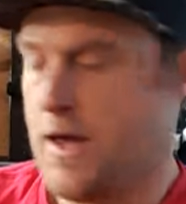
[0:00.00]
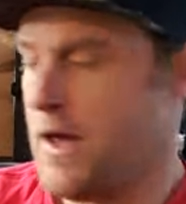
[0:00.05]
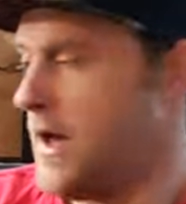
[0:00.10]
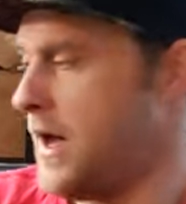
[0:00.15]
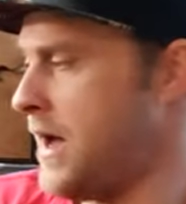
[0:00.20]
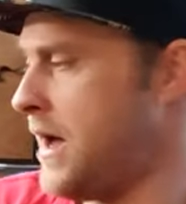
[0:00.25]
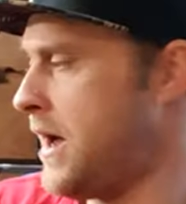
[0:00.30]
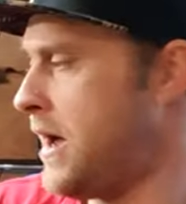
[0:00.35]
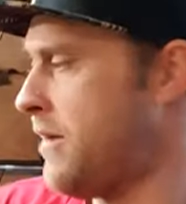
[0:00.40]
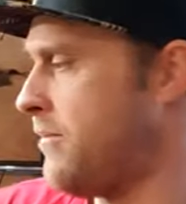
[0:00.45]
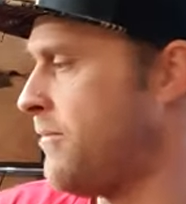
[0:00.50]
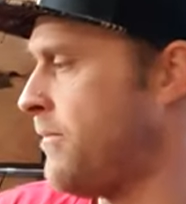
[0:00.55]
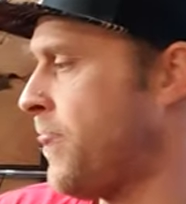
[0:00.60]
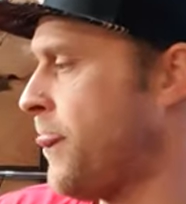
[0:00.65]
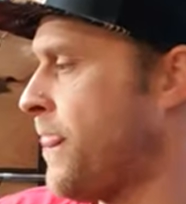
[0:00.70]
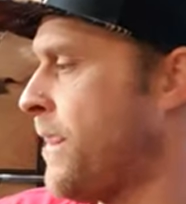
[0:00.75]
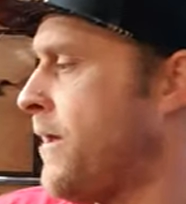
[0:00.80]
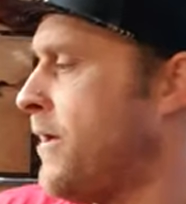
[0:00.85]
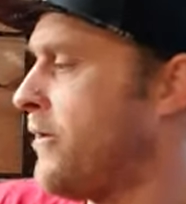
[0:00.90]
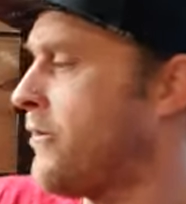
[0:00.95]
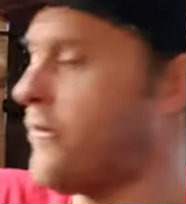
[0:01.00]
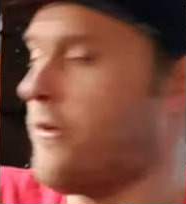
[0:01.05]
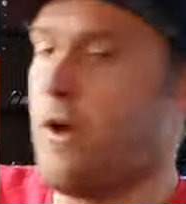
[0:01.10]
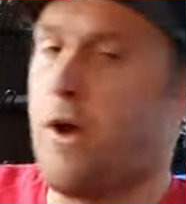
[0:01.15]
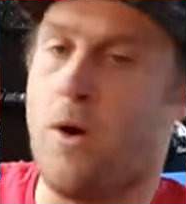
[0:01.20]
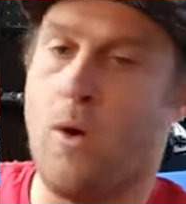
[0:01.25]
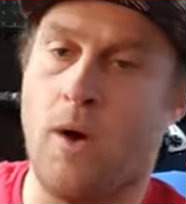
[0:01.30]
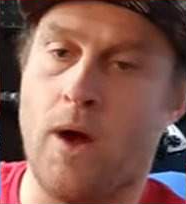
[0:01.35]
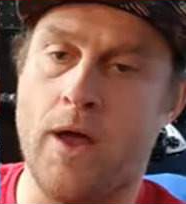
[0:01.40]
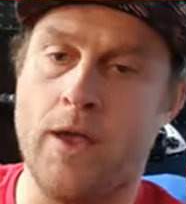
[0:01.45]

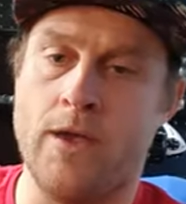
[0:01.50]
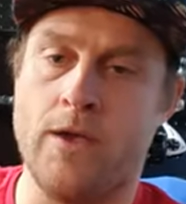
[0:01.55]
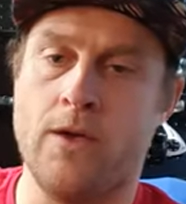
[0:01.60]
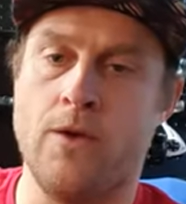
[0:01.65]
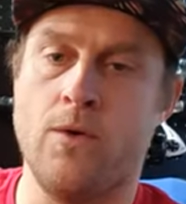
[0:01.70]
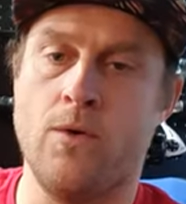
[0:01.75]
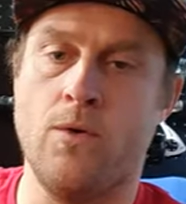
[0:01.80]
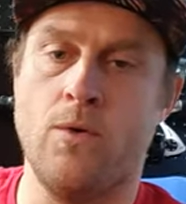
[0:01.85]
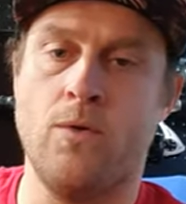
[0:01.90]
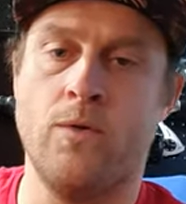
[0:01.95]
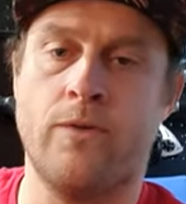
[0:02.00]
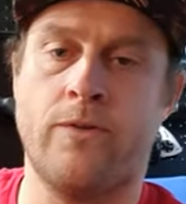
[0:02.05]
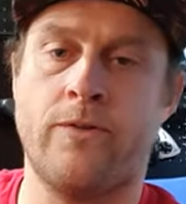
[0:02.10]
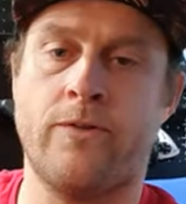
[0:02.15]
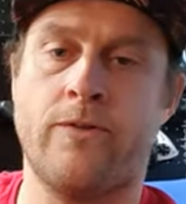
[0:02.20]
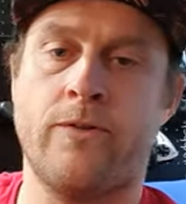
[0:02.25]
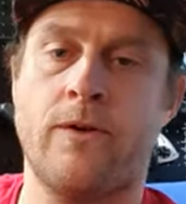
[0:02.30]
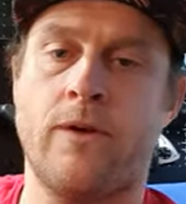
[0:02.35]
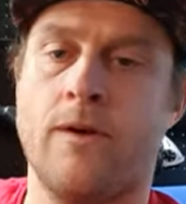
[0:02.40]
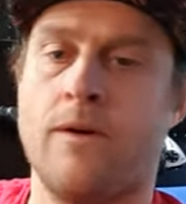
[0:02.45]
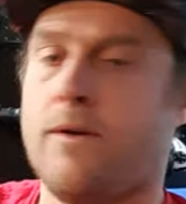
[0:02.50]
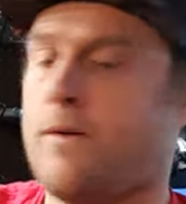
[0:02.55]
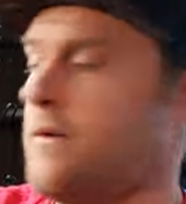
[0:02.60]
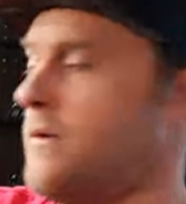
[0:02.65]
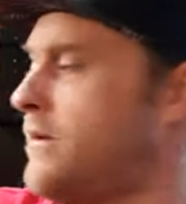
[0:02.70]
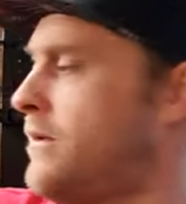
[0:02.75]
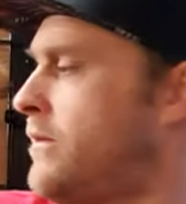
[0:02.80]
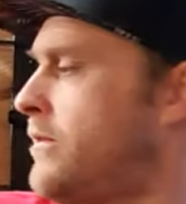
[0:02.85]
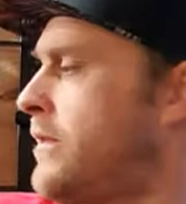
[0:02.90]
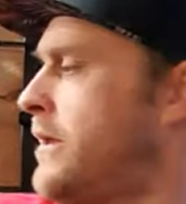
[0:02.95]
So I use
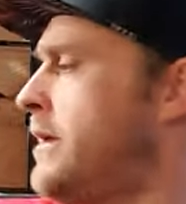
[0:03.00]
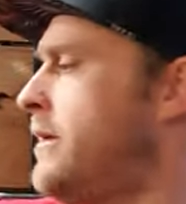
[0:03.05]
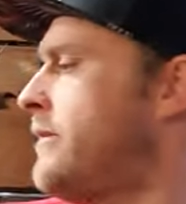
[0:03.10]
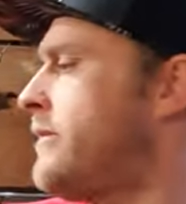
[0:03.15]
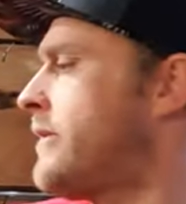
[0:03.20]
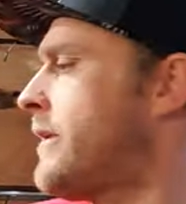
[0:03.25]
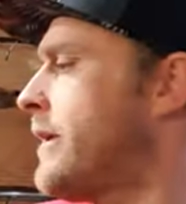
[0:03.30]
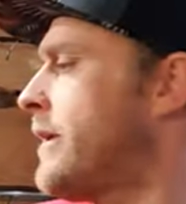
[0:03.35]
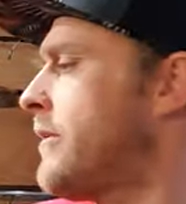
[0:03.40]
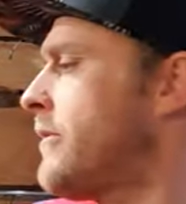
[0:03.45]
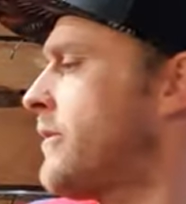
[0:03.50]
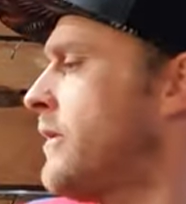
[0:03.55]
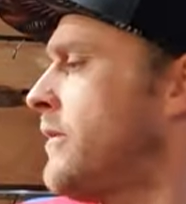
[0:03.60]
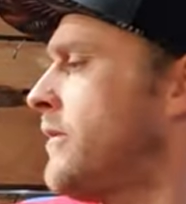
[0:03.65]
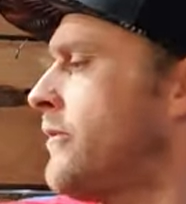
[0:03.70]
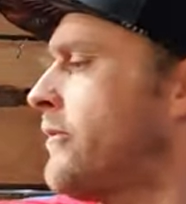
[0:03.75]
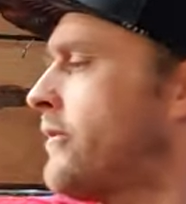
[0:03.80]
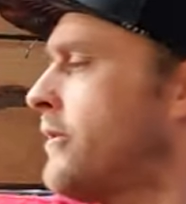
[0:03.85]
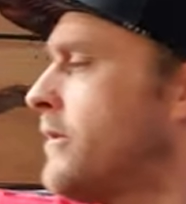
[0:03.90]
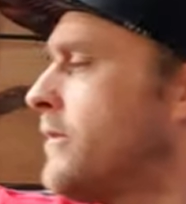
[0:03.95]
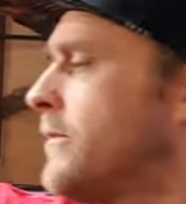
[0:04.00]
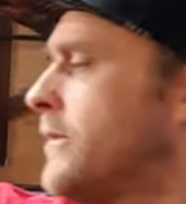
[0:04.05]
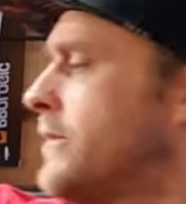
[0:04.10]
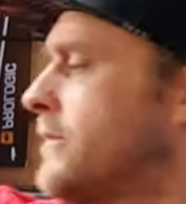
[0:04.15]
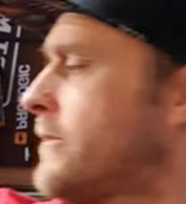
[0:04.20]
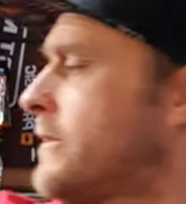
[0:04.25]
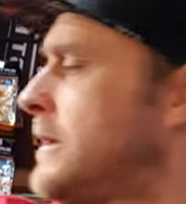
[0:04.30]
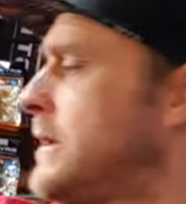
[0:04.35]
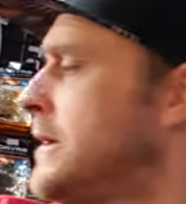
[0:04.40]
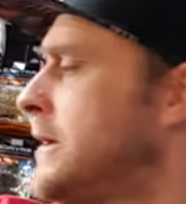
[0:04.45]
these things on the
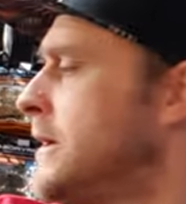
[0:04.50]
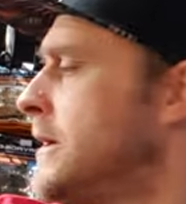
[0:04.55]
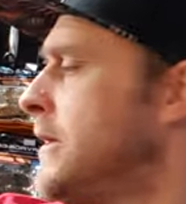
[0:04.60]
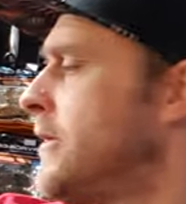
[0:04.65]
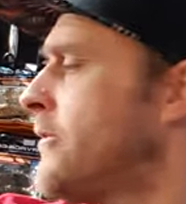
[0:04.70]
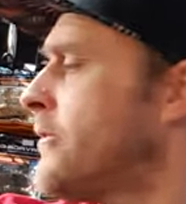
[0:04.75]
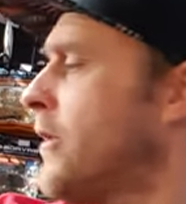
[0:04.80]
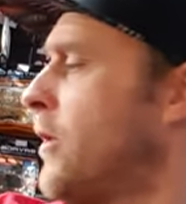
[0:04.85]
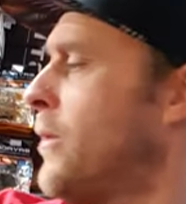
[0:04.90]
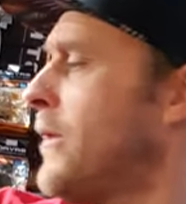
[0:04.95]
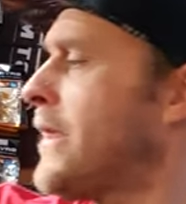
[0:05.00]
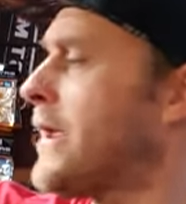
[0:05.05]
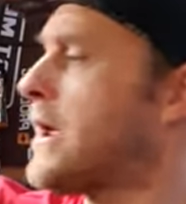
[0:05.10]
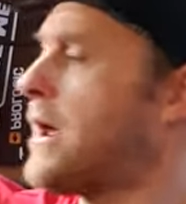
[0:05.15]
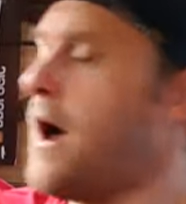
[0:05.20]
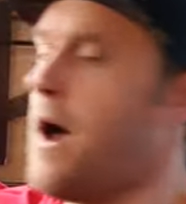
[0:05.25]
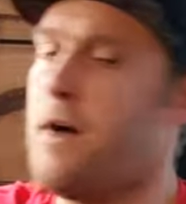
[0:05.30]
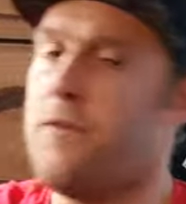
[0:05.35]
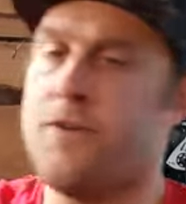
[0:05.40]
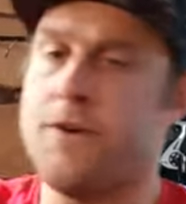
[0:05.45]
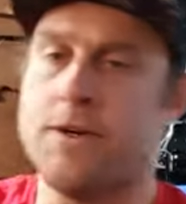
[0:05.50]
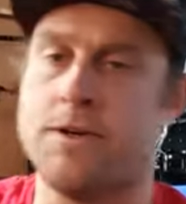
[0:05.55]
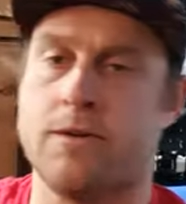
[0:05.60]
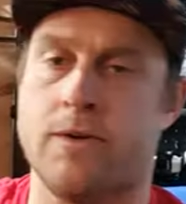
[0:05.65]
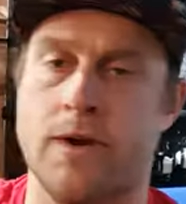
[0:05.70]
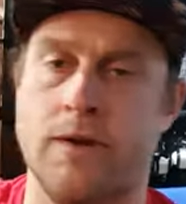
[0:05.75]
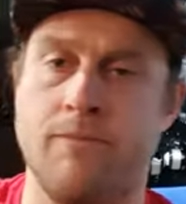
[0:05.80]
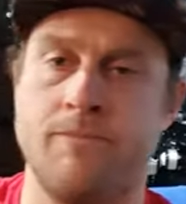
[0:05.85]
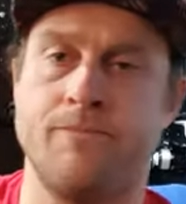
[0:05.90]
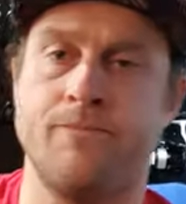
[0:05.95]
surface. So when the garfish
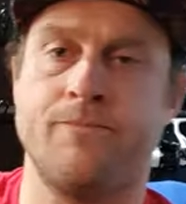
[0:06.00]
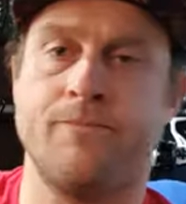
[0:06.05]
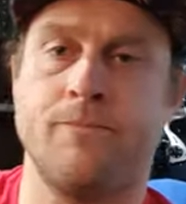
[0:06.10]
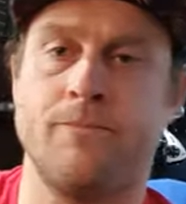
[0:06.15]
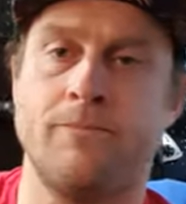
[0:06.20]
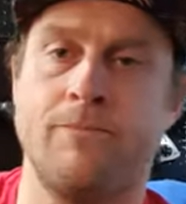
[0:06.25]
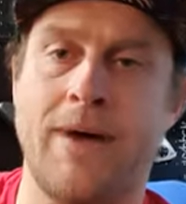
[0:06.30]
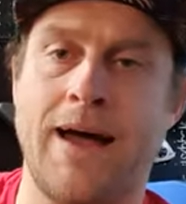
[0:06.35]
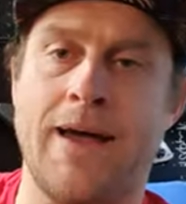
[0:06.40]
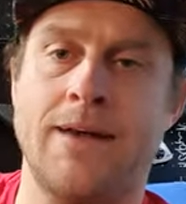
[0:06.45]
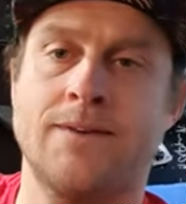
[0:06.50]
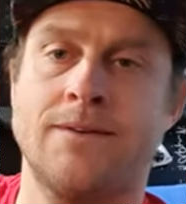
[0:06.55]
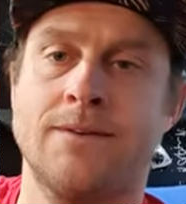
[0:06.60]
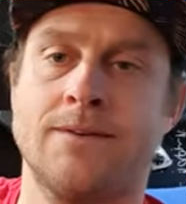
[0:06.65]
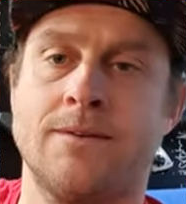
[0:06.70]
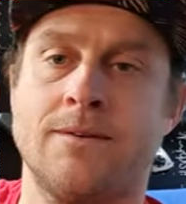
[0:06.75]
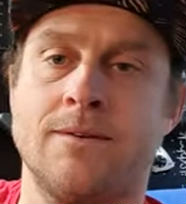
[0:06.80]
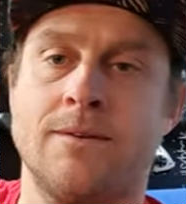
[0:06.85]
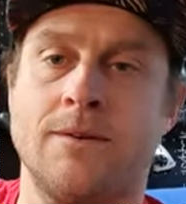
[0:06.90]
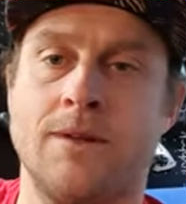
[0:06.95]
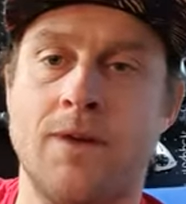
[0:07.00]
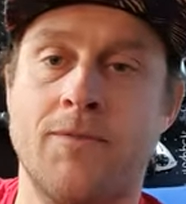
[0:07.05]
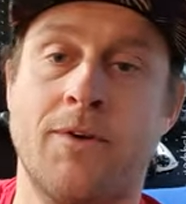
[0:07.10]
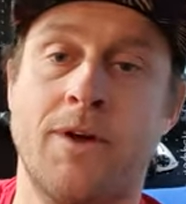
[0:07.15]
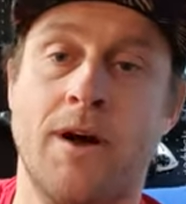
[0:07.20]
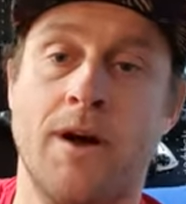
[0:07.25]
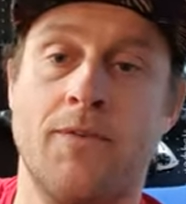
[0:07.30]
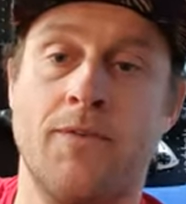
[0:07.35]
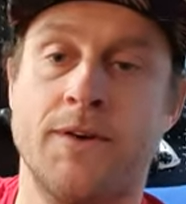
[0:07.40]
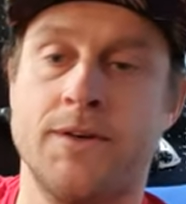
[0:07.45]
are in, bass, love
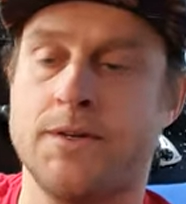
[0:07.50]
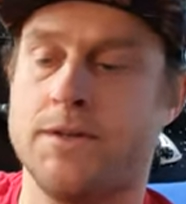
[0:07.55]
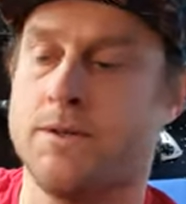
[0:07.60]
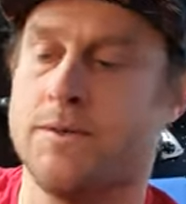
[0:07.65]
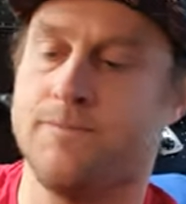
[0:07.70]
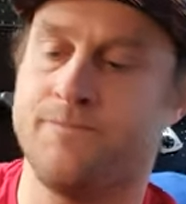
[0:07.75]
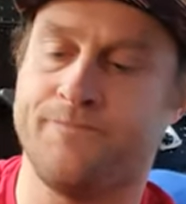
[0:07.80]
garfish.